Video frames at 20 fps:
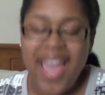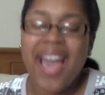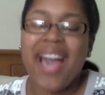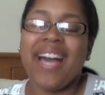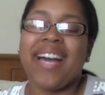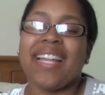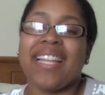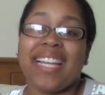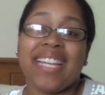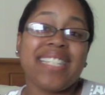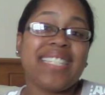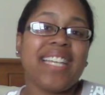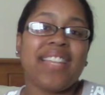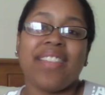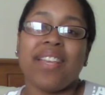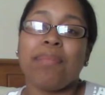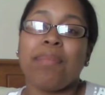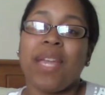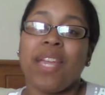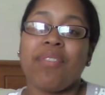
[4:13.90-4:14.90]
like I said,
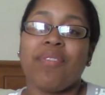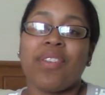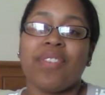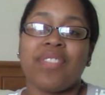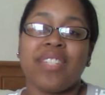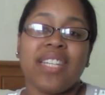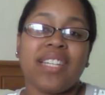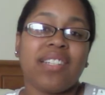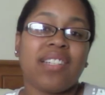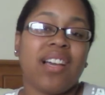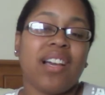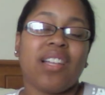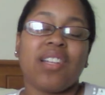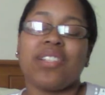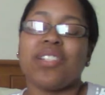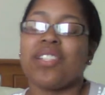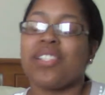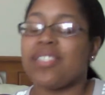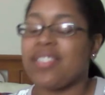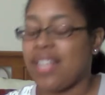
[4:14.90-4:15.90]
they paid
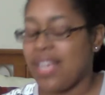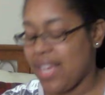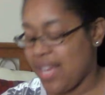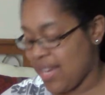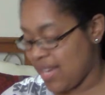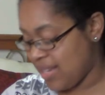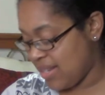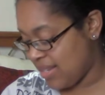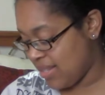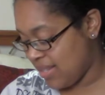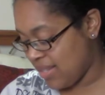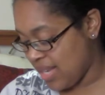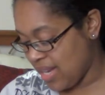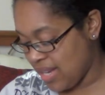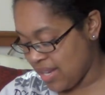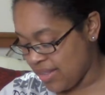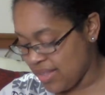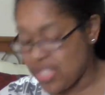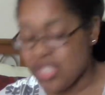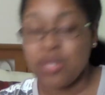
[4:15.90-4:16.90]
$15,
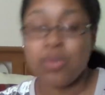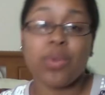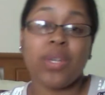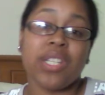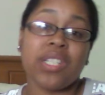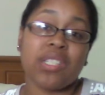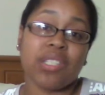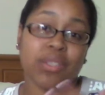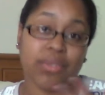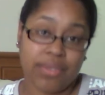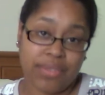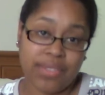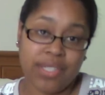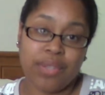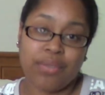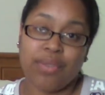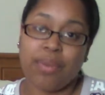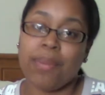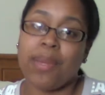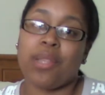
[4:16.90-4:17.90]
and this was
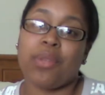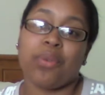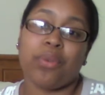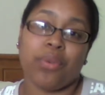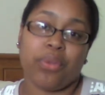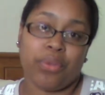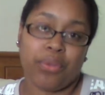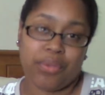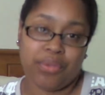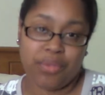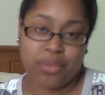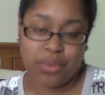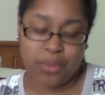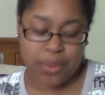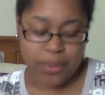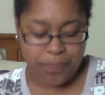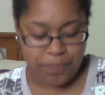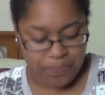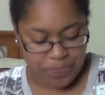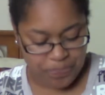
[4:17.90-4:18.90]
thrifted from my local thrift store.